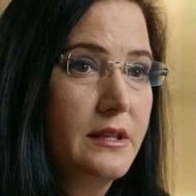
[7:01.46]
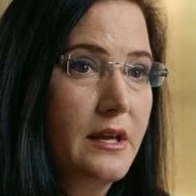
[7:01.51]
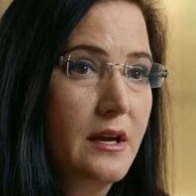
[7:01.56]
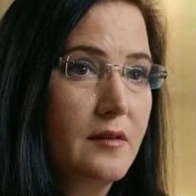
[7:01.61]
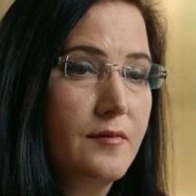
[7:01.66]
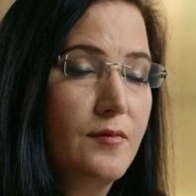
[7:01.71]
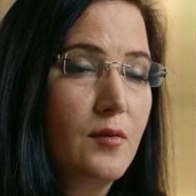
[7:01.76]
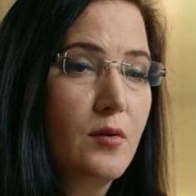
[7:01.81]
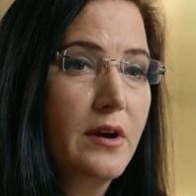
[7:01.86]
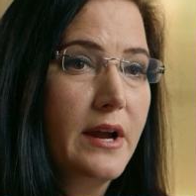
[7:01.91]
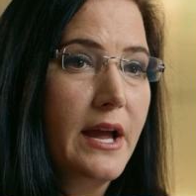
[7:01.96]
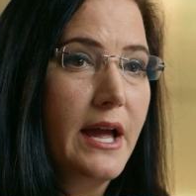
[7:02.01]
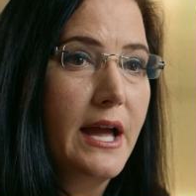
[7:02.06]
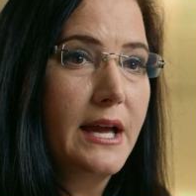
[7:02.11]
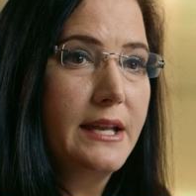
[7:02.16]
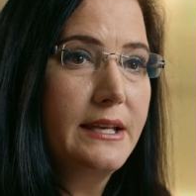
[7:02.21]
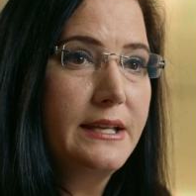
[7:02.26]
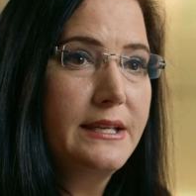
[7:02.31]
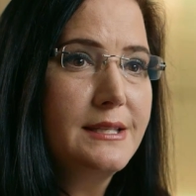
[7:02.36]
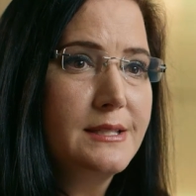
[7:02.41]
Therefore,
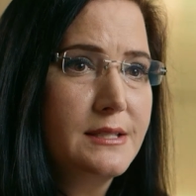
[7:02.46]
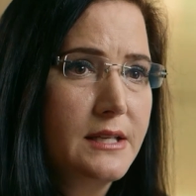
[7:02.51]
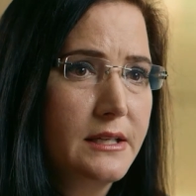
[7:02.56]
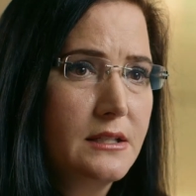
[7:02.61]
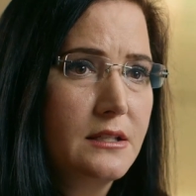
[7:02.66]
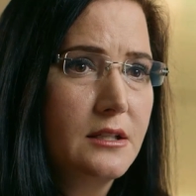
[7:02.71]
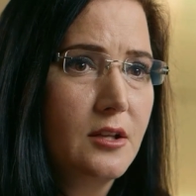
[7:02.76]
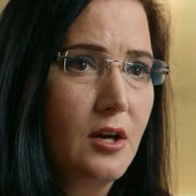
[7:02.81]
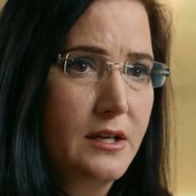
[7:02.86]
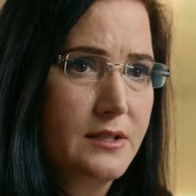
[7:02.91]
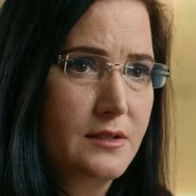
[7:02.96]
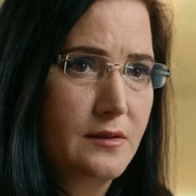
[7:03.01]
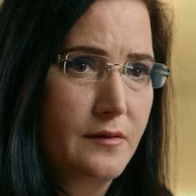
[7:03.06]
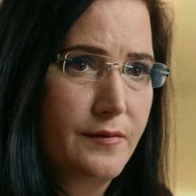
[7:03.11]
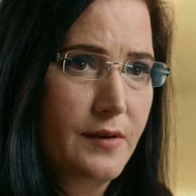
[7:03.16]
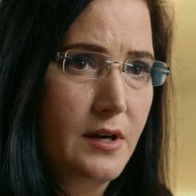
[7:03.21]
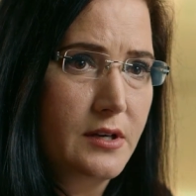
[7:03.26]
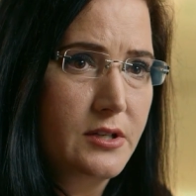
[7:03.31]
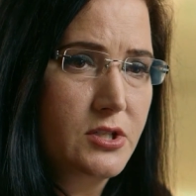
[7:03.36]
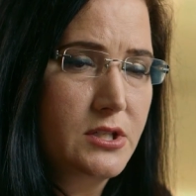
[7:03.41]
any sudden loss of
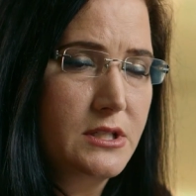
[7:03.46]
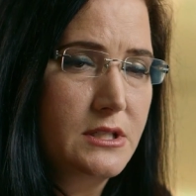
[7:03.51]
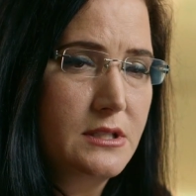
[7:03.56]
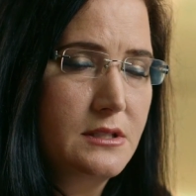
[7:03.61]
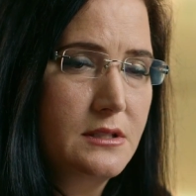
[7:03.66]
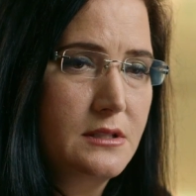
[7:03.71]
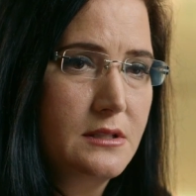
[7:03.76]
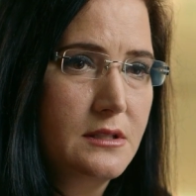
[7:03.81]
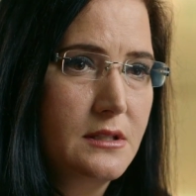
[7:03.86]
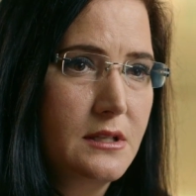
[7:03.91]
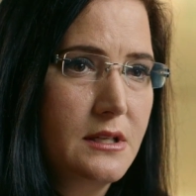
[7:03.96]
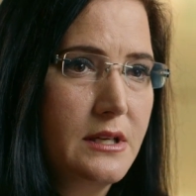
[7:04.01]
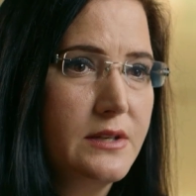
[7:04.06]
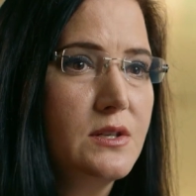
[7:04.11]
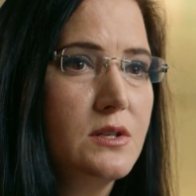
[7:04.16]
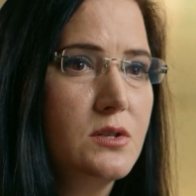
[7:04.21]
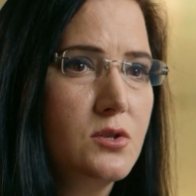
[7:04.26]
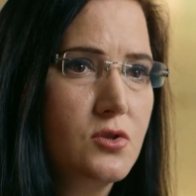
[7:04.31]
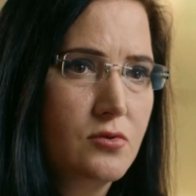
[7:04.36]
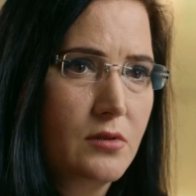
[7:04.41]
function is
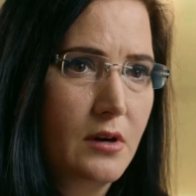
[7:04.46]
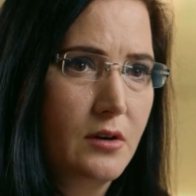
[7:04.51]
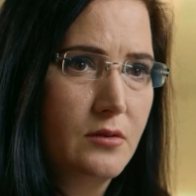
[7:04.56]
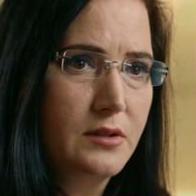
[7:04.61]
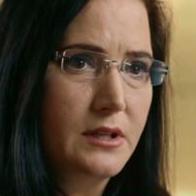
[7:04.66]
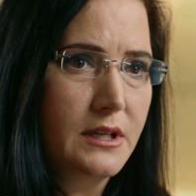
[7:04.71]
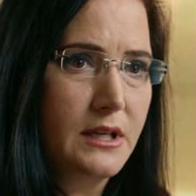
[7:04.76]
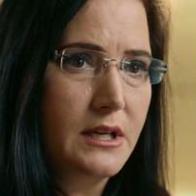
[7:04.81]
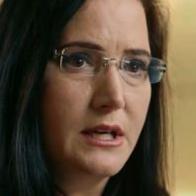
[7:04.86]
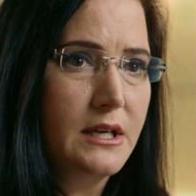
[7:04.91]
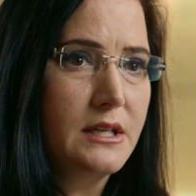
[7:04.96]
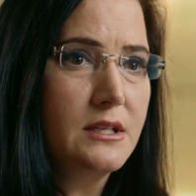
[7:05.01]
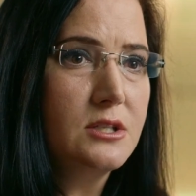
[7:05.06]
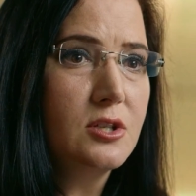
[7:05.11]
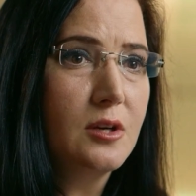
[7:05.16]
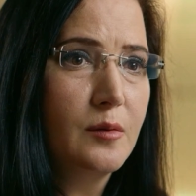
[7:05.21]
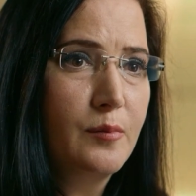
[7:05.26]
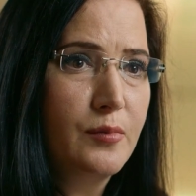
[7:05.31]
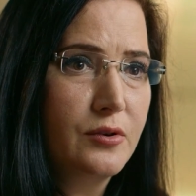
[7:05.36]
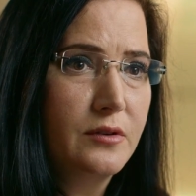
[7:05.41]
a stroke
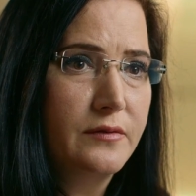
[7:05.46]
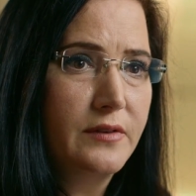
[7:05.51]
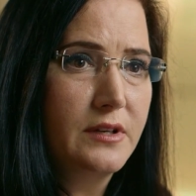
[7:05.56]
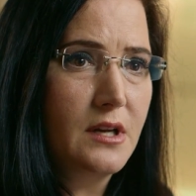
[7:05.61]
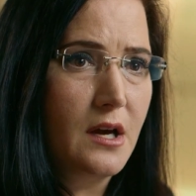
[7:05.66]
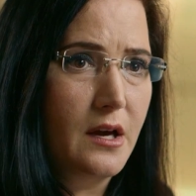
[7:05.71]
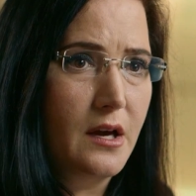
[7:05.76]
until proven